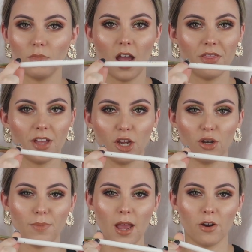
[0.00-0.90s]
I think
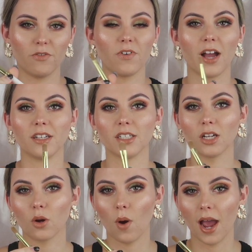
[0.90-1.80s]
you'd be able to find
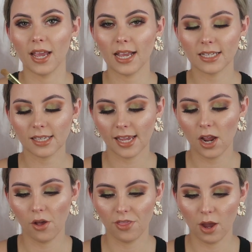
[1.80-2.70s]
it quite
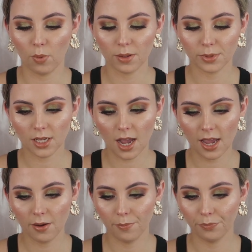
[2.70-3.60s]
easily on their
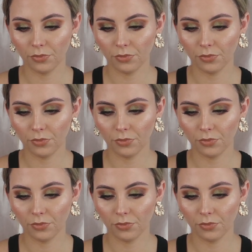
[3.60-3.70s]
website.